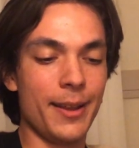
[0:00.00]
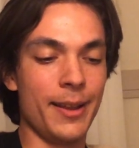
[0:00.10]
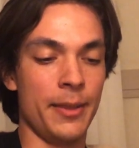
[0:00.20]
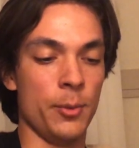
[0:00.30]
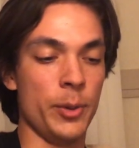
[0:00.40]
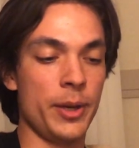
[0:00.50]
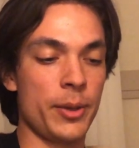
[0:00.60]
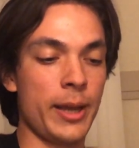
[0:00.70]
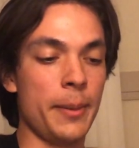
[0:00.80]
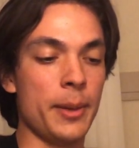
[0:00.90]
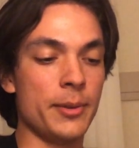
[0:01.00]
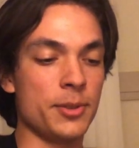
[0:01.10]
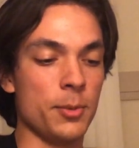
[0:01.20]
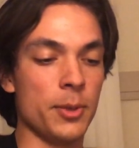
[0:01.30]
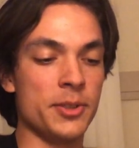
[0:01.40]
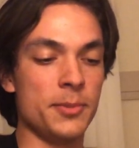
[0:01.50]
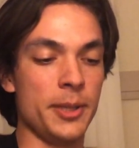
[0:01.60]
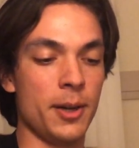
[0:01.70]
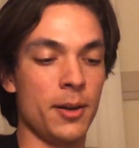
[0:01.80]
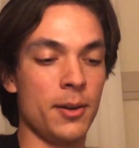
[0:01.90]
and the widow came out towards me
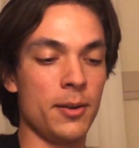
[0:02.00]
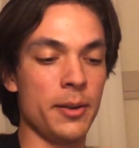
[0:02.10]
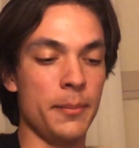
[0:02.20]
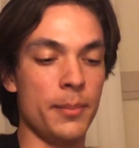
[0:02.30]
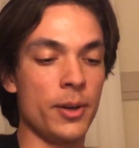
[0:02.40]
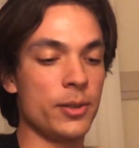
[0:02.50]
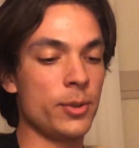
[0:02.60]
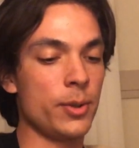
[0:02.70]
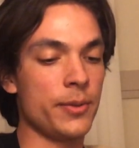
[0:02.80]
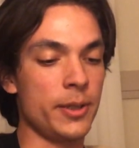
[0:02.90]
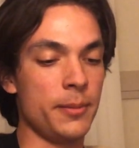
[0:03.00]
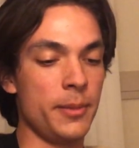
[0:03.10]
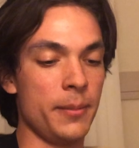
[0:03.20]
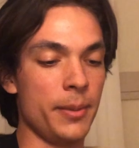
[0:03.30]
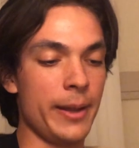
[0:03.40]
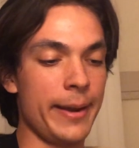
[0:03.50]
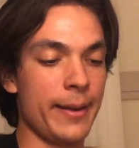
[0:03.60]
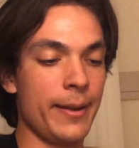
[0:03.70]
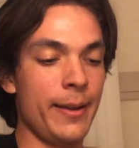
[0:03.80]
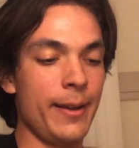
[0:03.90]
all in Bergdorf Goodman black,
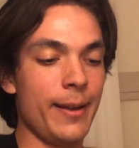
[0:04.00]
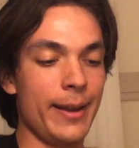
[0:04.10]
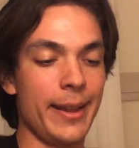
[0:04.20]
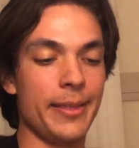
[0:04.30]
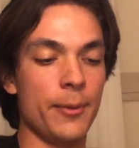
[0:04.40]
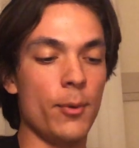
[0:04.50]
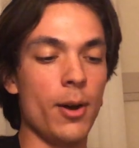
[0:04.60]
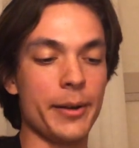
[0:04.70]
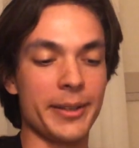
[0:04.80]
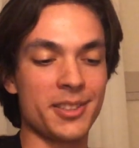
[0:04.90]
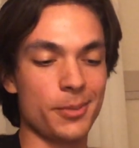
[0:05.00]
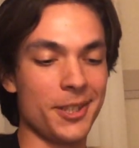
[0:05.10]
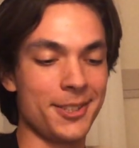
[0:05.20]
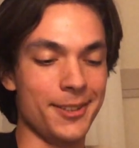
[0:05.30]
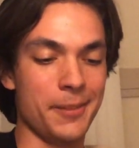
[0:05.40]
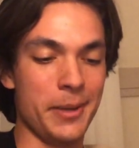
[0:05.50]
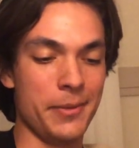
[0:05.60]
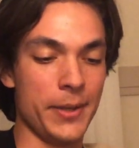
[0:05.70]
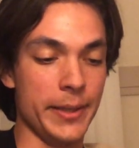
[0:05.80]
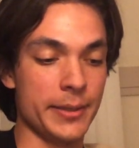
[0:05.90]
I had the wrong expression on my
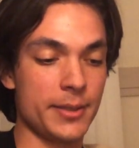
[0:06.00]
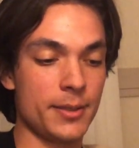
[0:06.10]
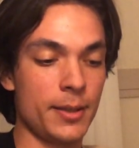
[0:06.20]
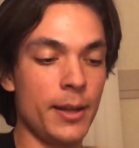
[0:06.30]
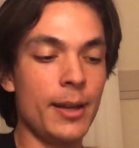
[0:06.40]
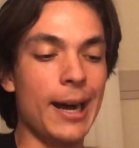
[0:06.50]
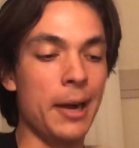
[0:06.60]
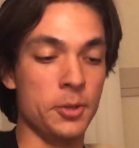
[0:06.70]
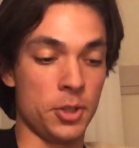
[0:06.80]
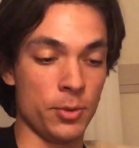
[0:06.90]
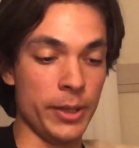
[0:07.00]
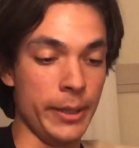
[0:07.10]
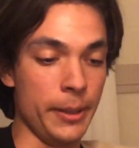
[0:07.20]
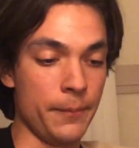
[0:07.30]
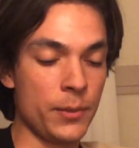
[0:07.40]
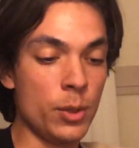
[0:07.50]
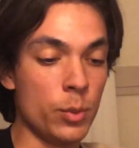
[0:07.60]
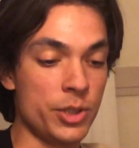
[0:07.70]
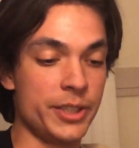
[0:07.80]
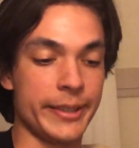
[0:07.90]
face. I was grinning,
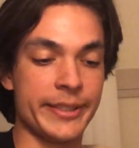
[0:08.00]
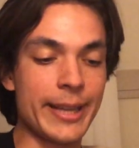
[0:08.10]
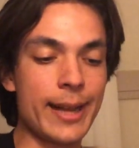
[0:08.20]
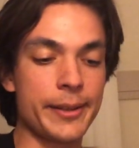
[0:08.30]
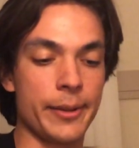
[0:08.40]
which is exactly